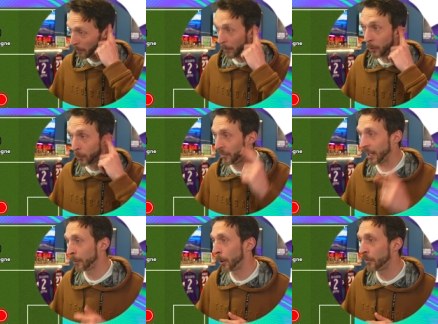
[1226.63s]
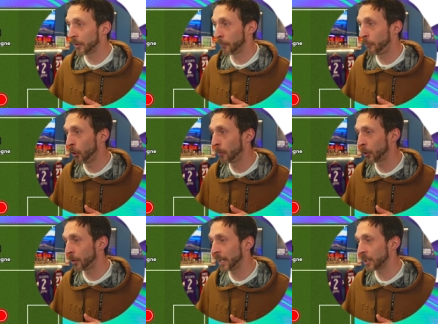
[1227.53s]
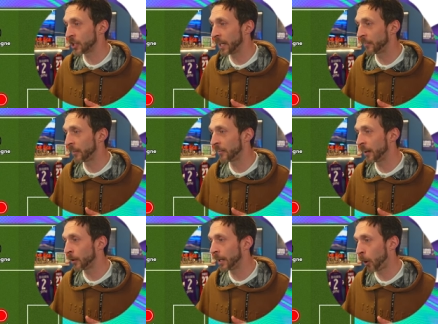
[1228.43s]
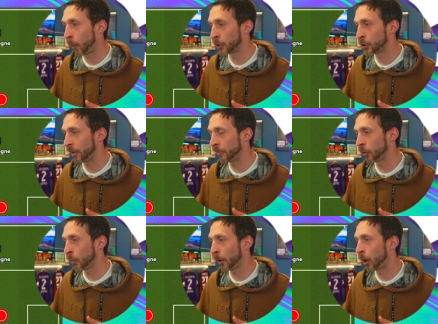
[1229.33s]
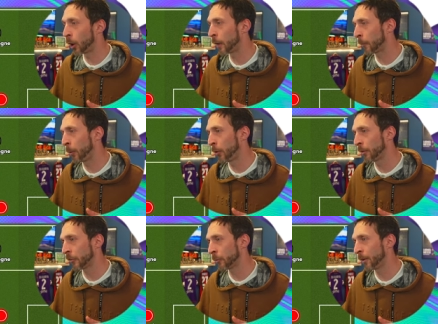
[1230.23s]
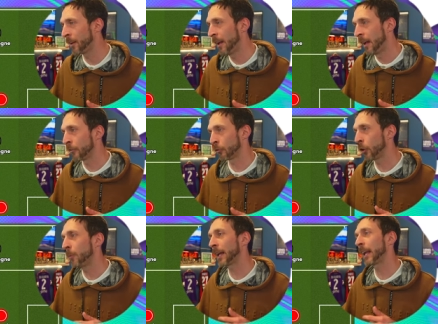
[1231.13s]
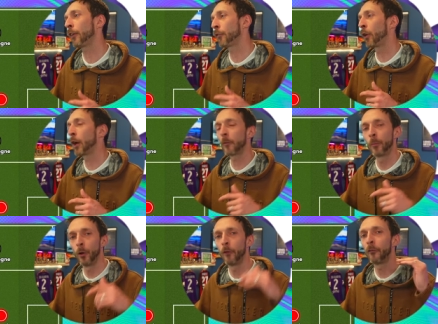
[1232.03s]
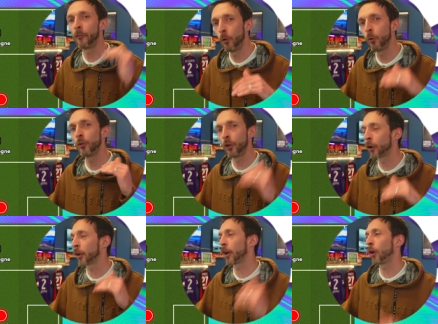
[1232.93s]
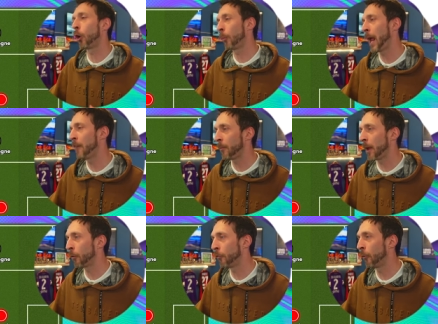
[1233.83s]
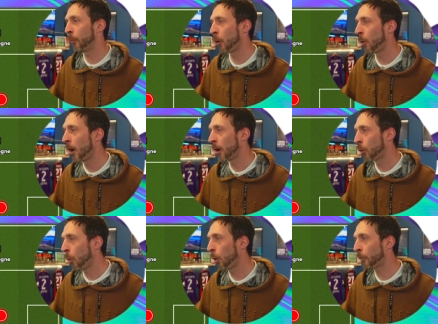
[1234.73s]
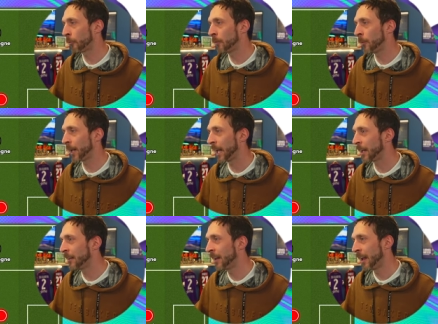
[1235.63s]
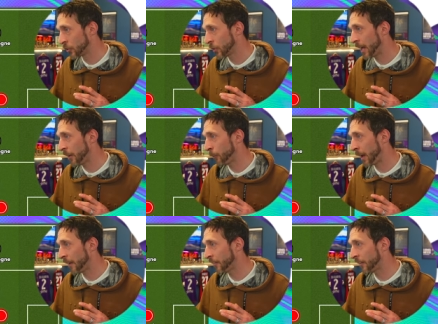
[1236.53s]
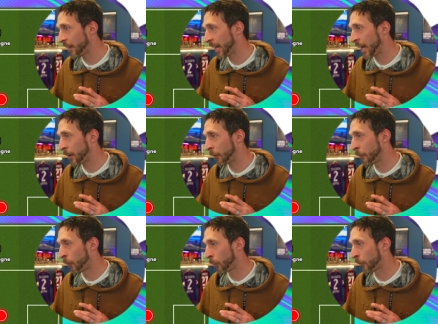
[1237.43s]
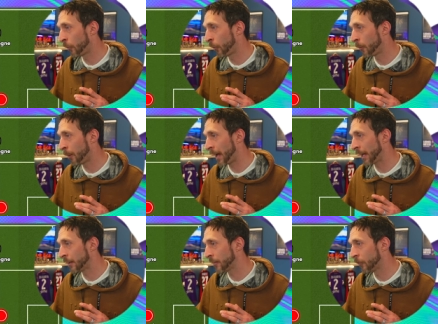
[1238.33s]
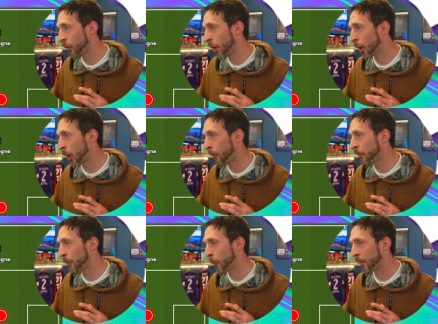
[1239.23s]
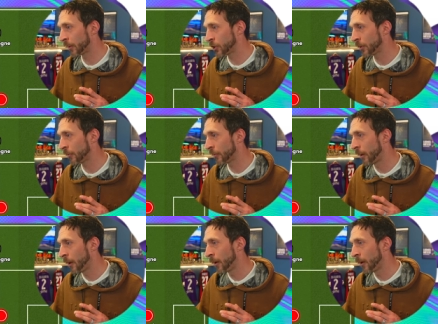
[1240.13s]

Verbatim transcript: But make no mistake about it, Fulham are going to get chances. They're going to get opportunities to go and hurt Liverpool in this one. So it's going to be a case for Liverpool of full Jurgen Klopp heavy metal football. Go on from the beginning. Try as best as they can to force Fulham back into really uncomfortable positions